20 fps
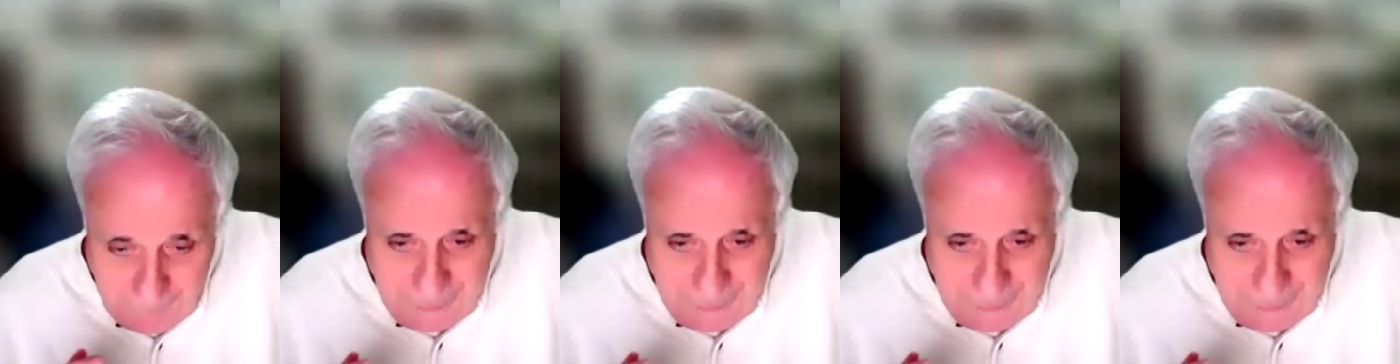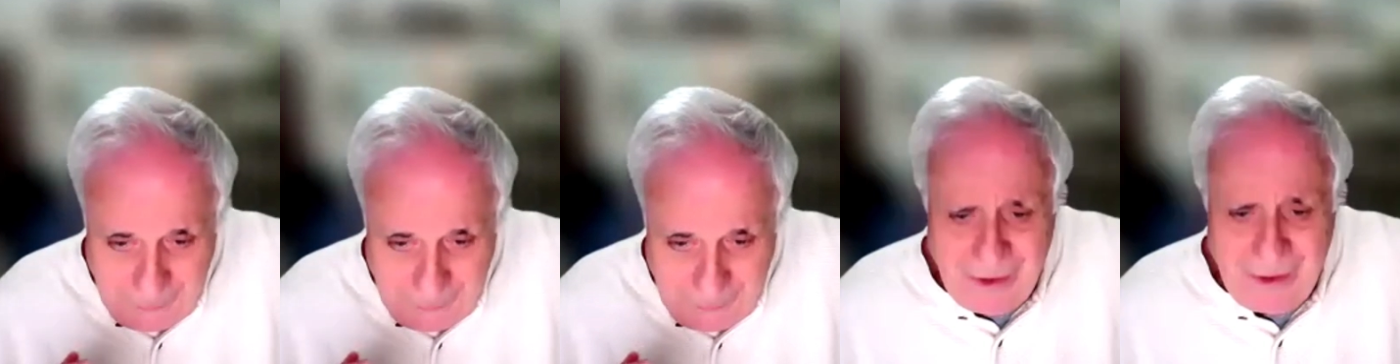
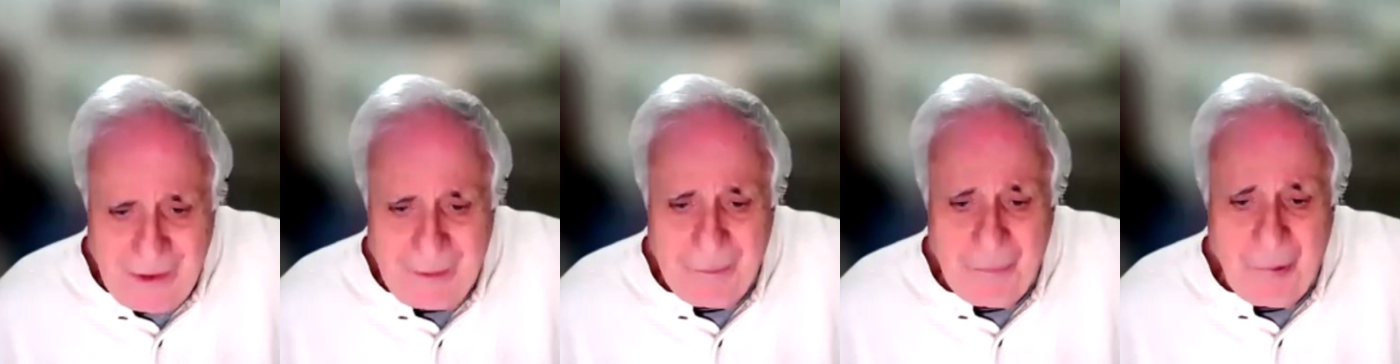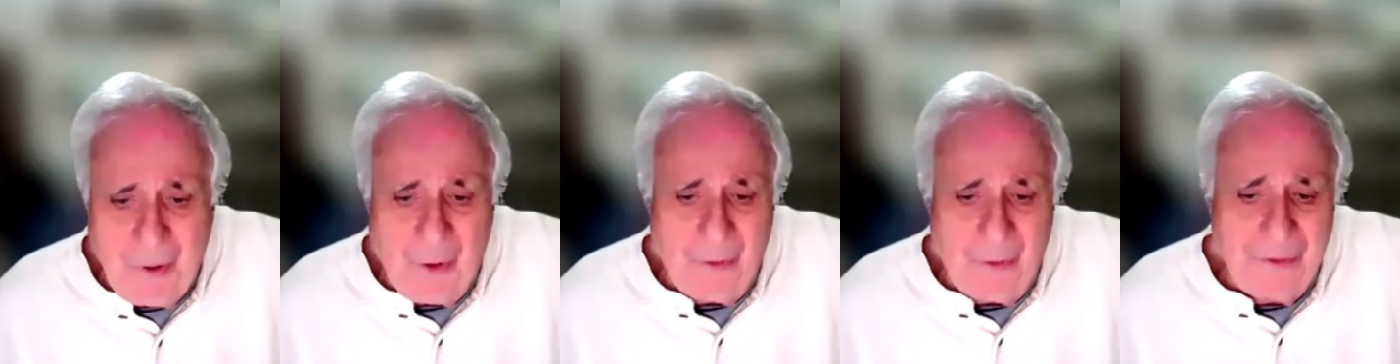be
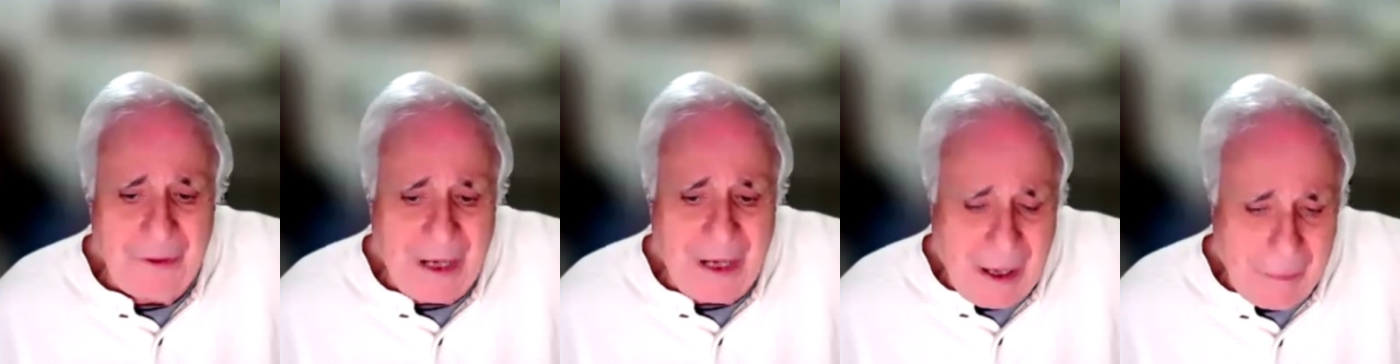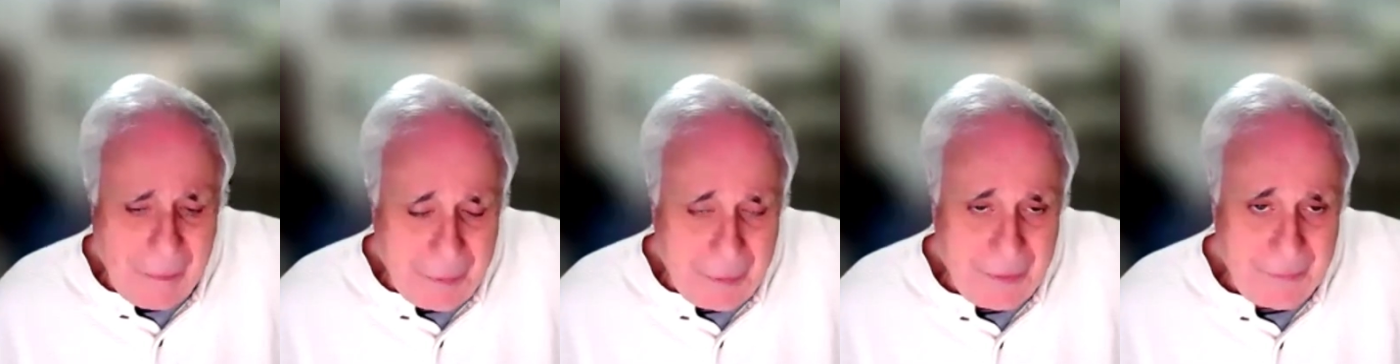easily blown
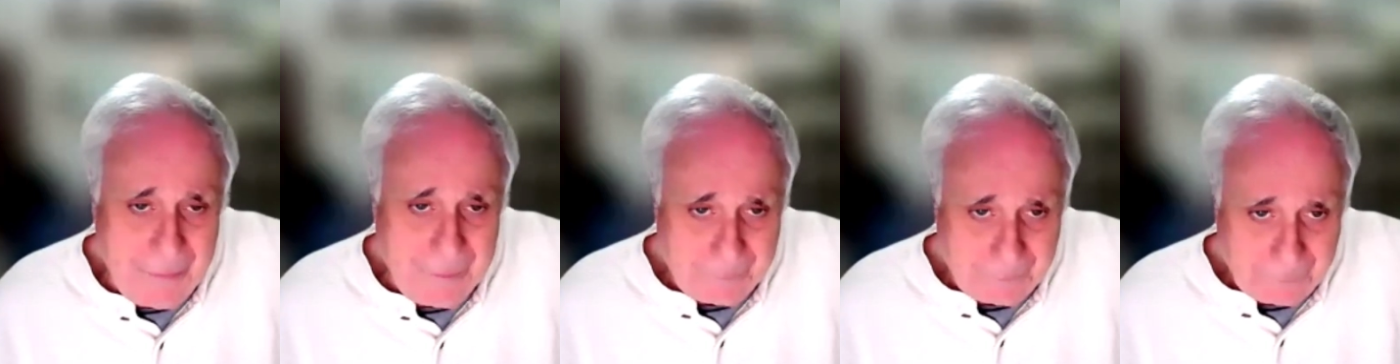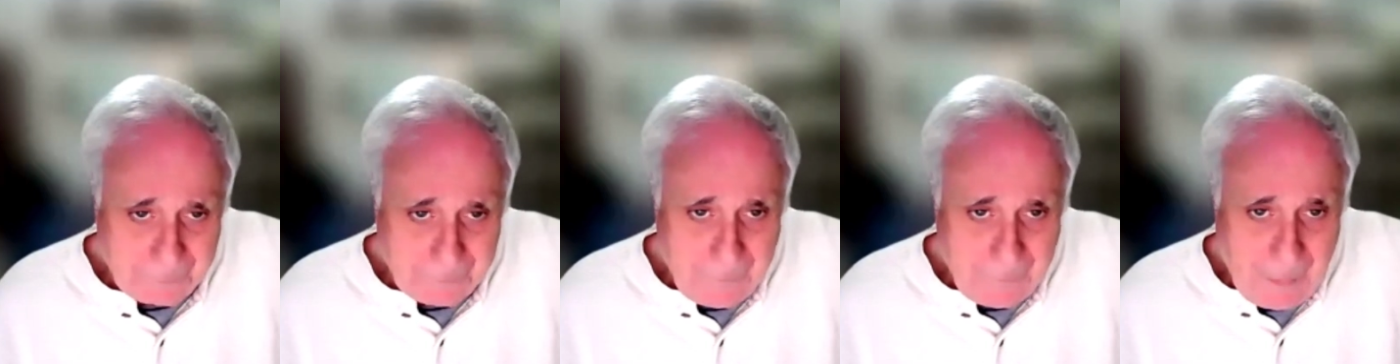up
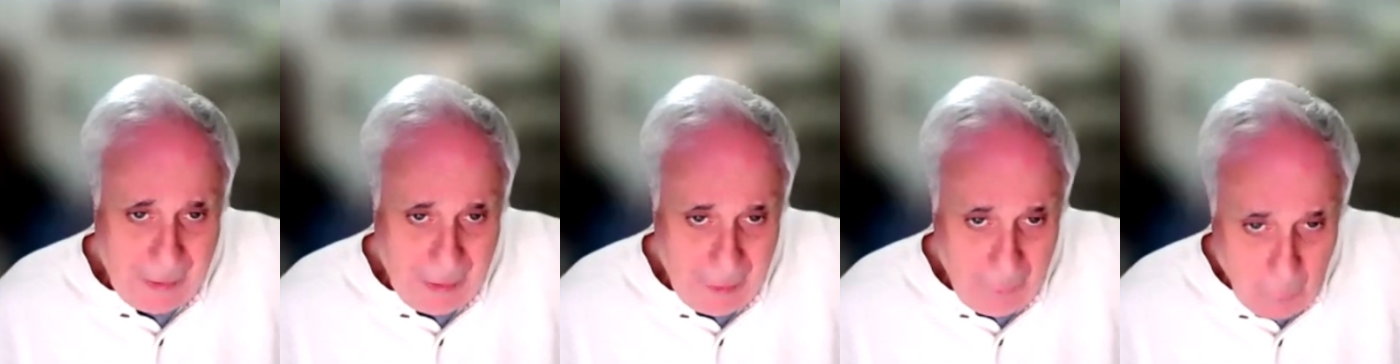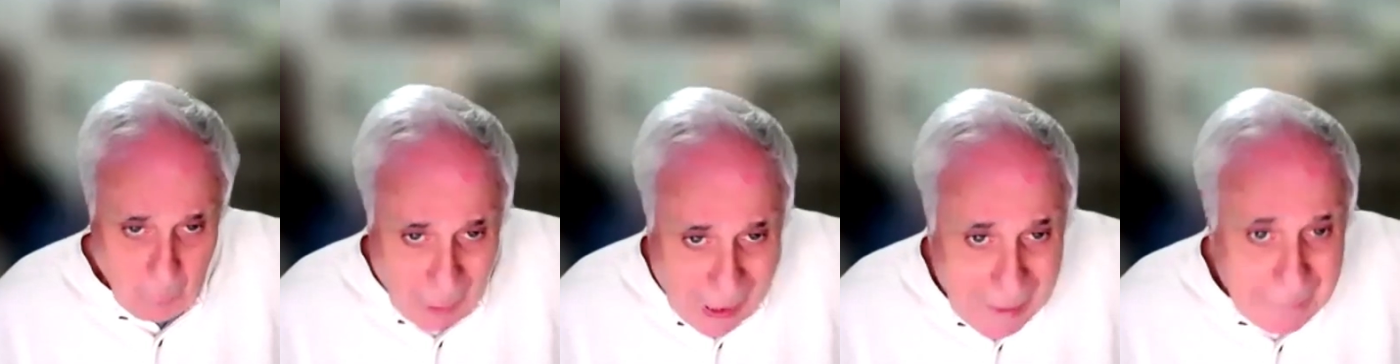
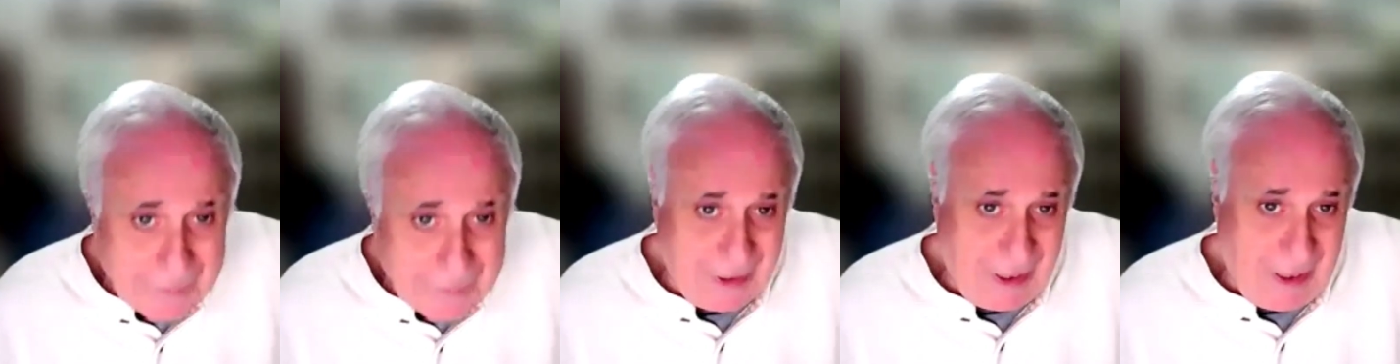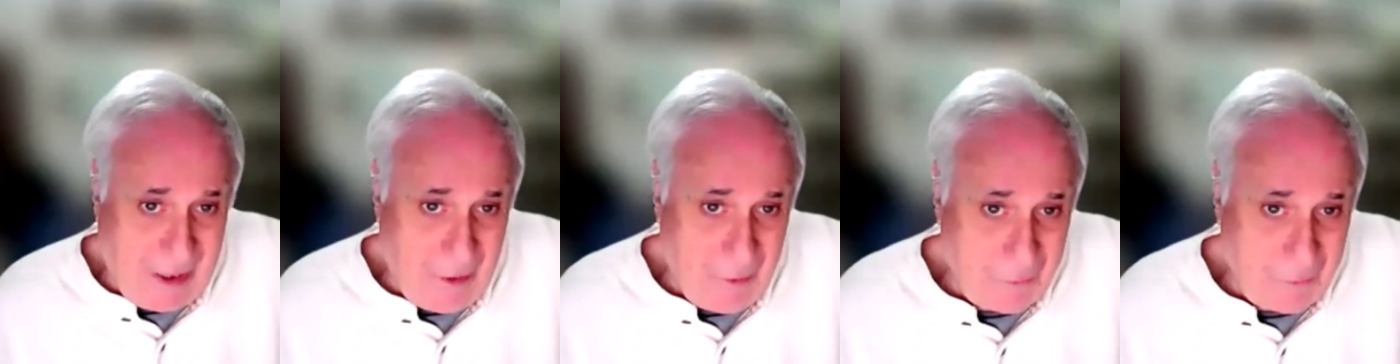and
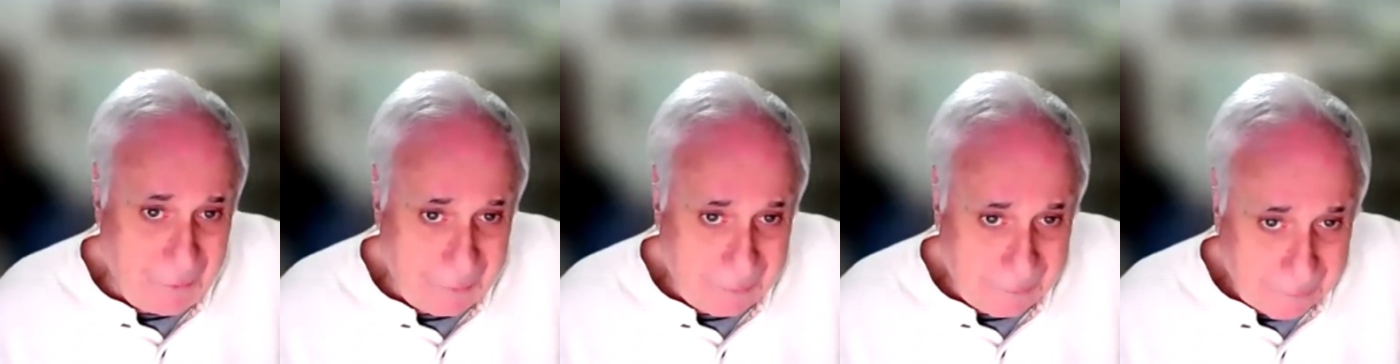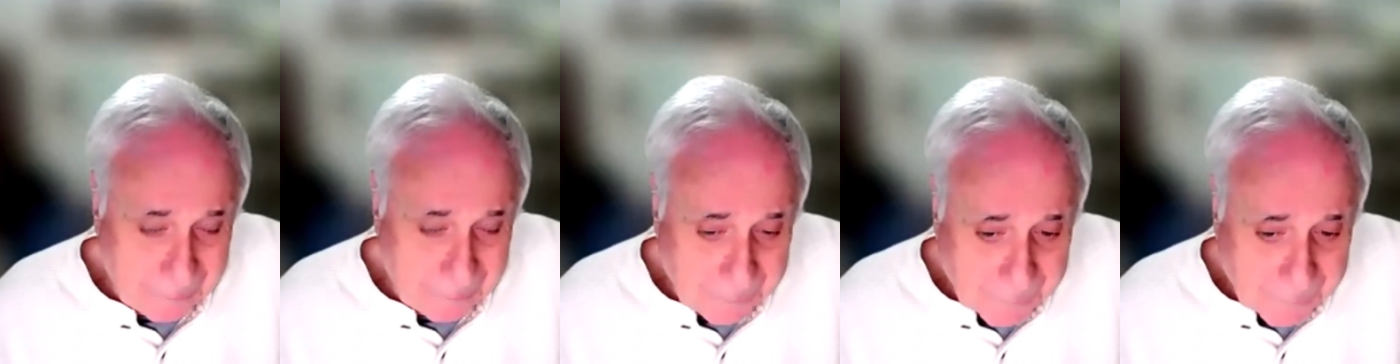wiped out